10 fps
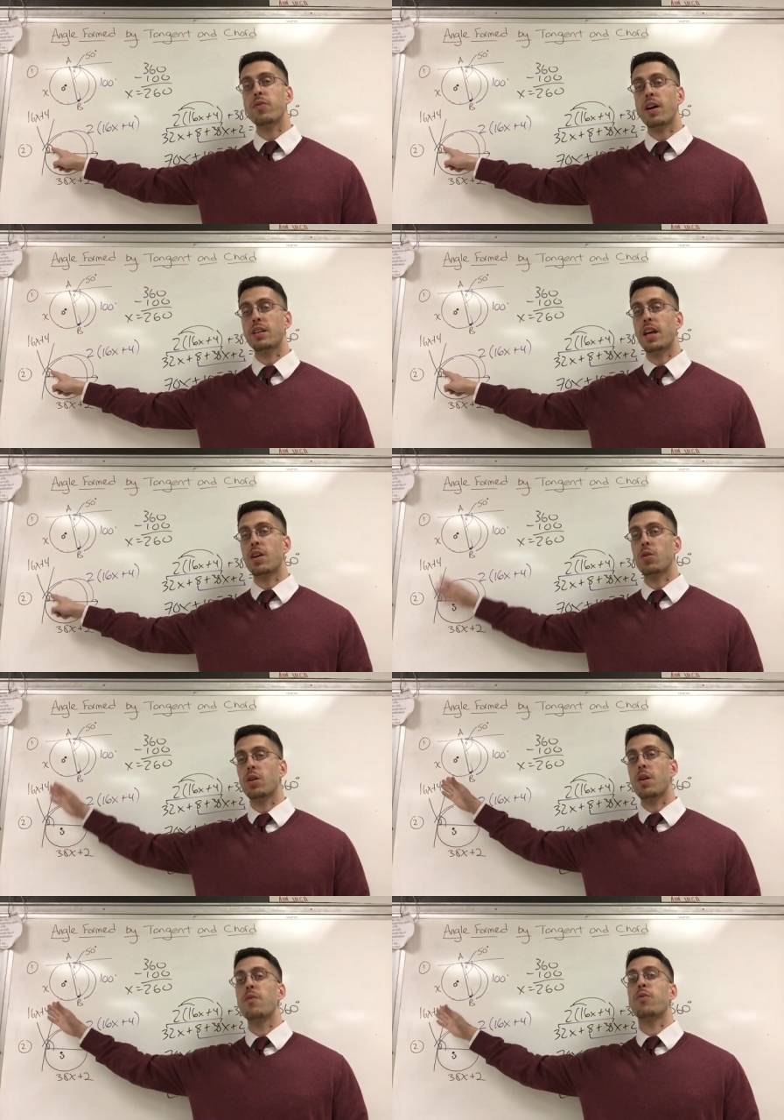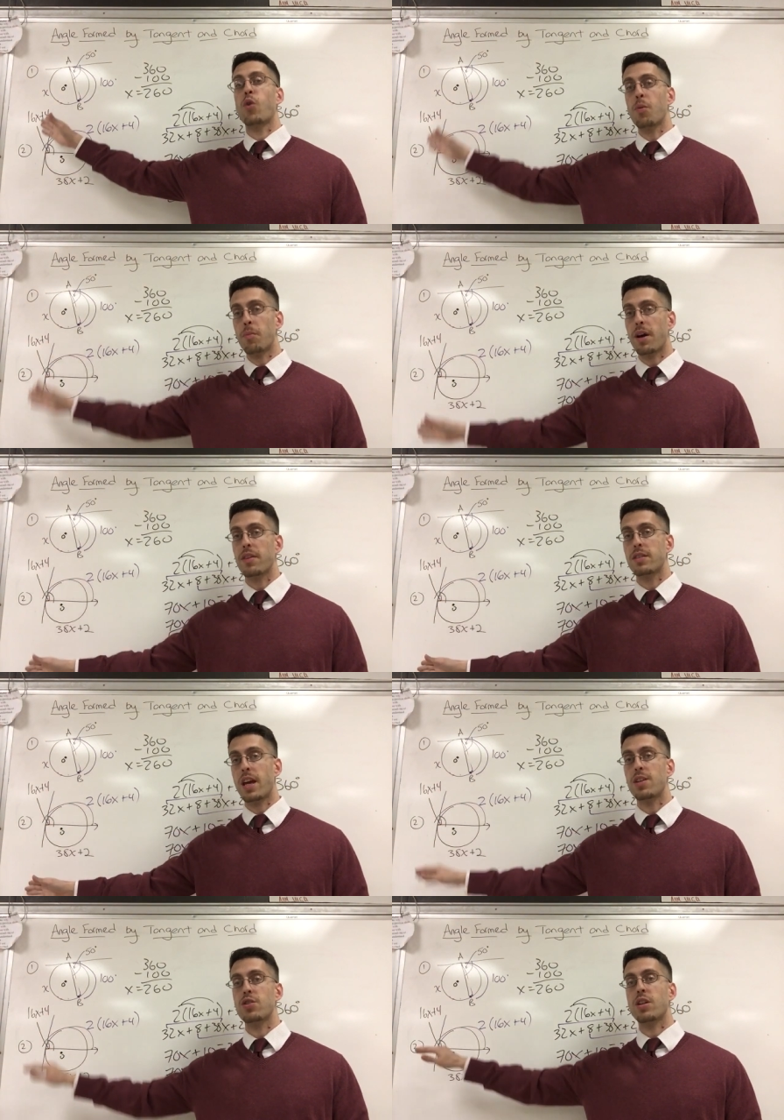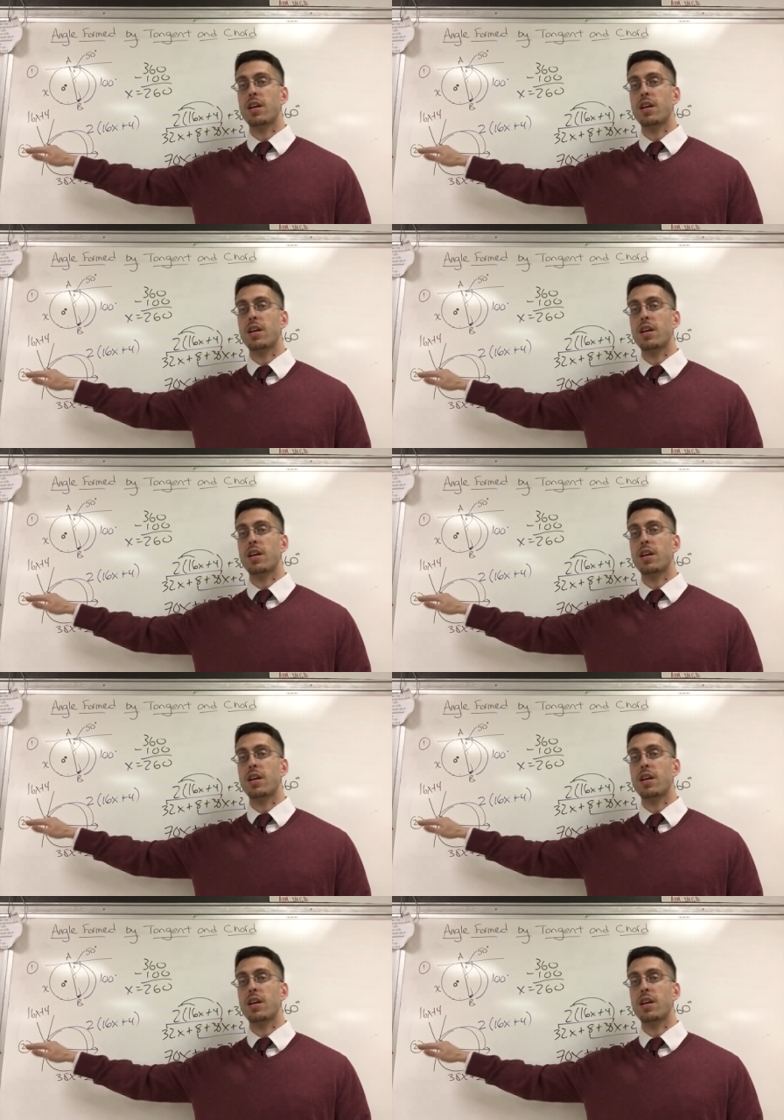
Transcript: find the angle formed by the tangent